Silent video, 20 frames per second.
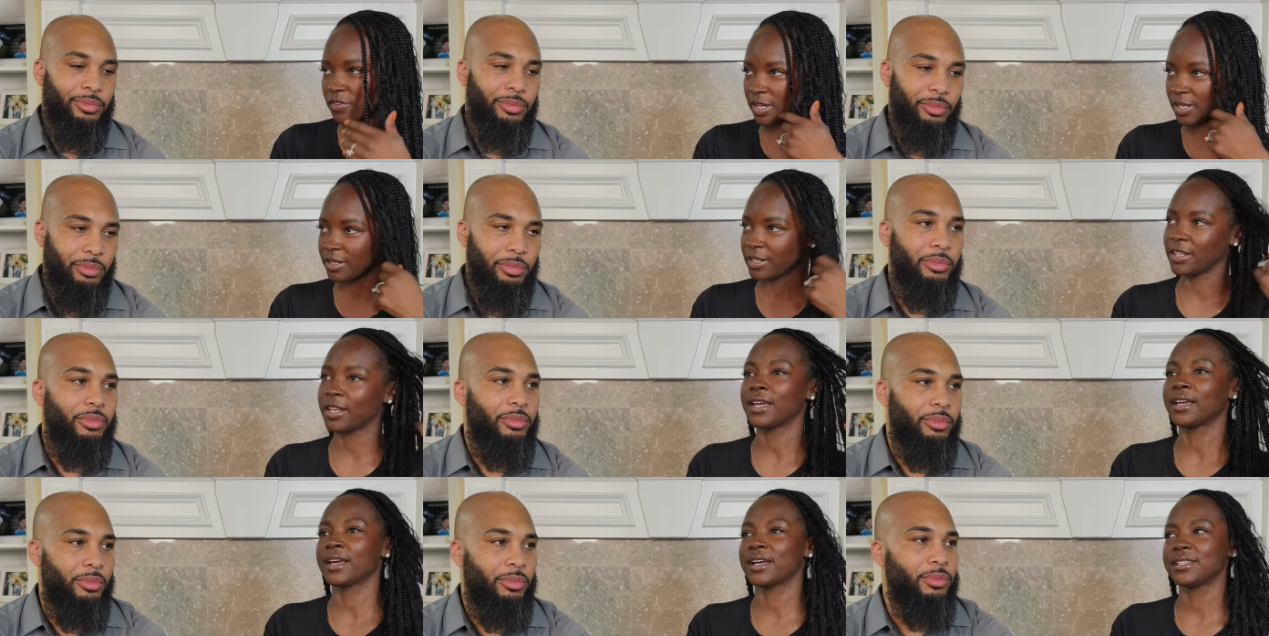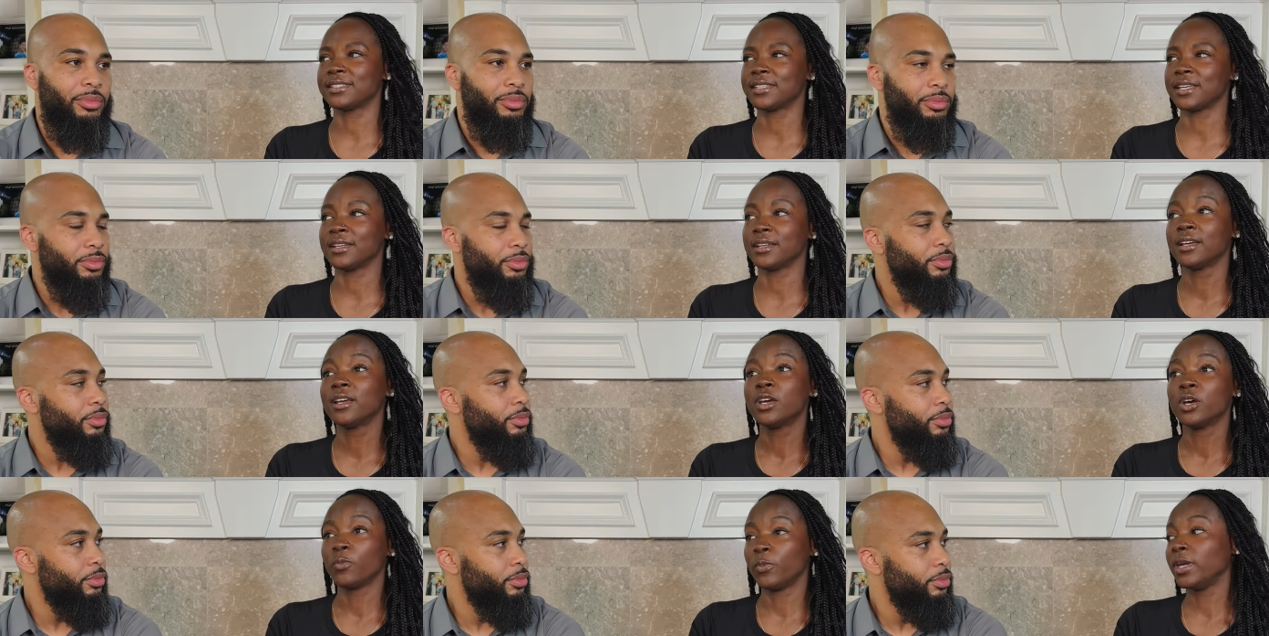Speaker 1: And like I said,
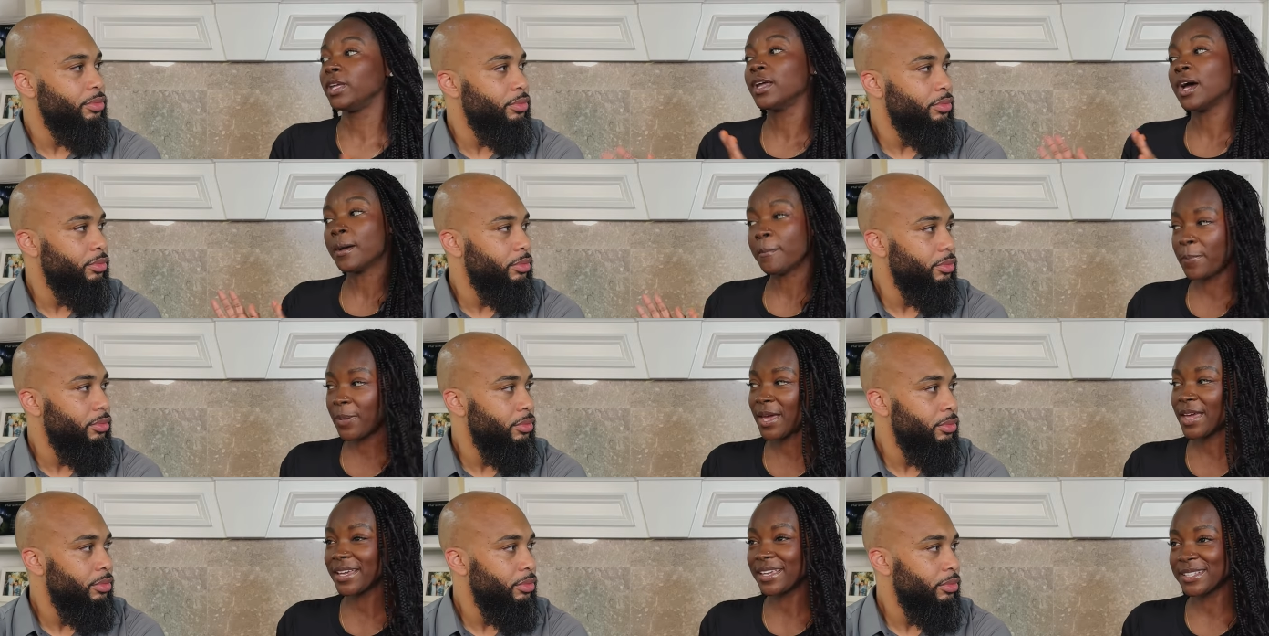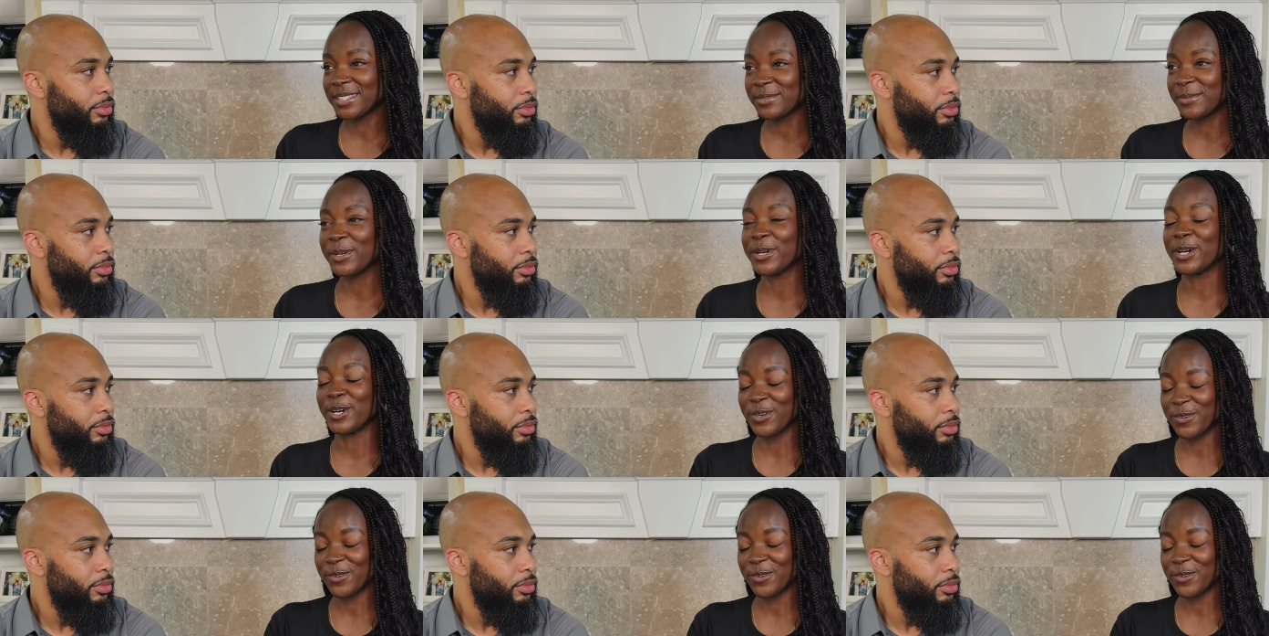we unpack as well.